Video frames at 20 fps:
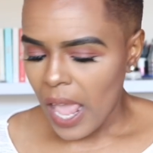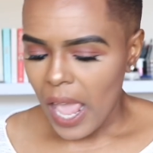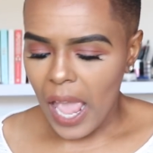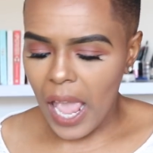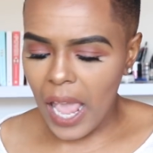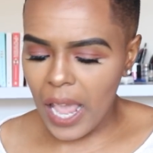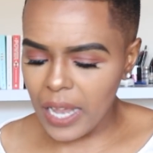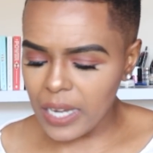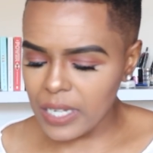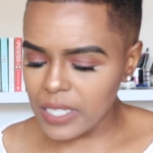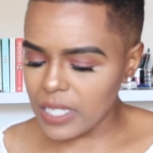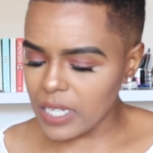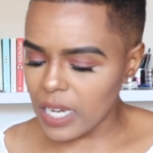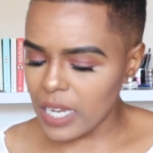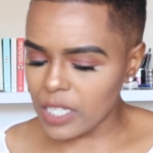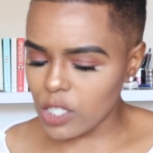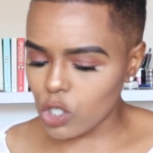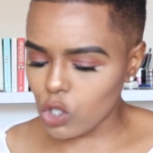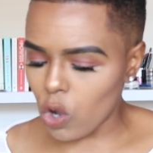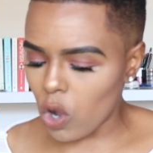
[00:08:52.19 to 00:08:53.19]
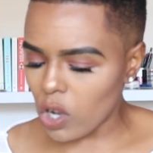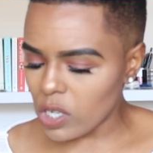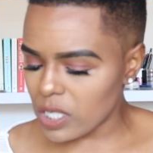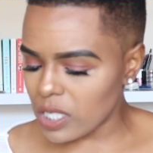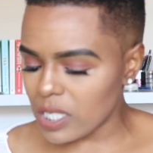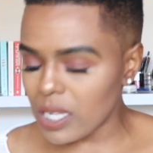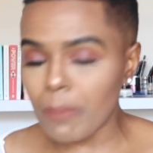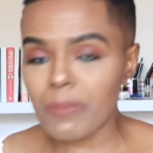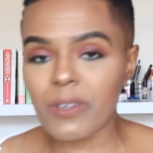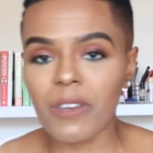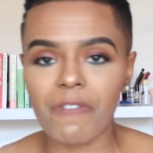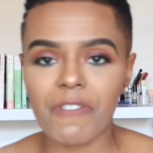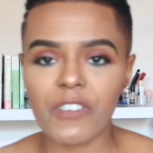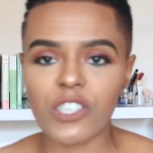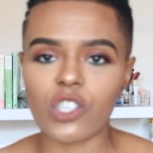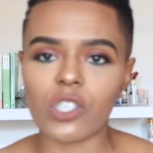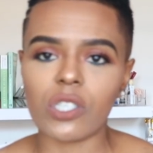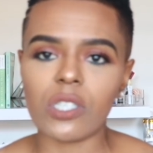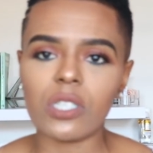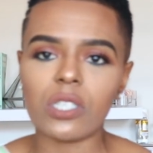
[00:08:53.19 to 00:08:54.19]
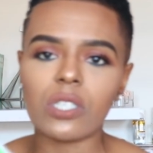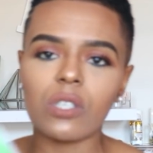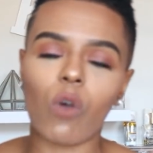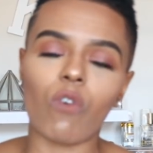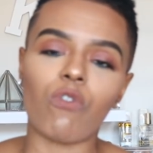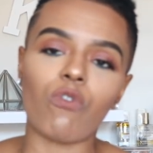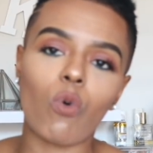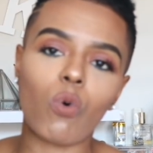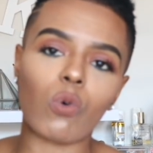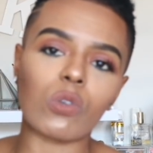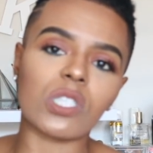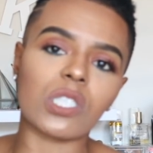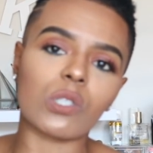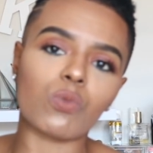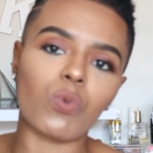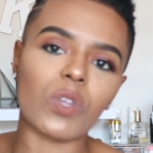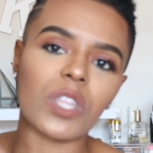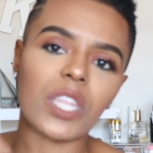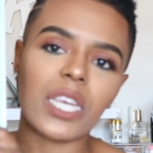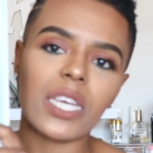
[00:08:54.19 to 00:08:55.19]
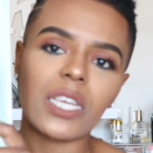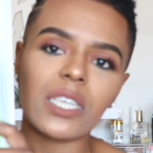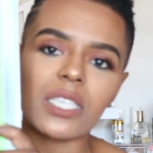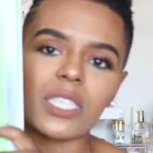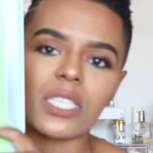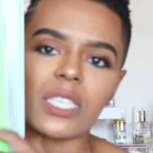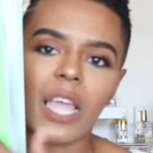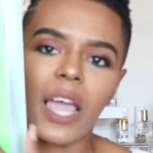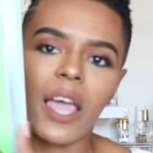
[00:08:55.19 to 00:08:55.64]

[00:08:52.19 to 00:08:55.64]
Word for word: And it's got subdivisions, of course, within it.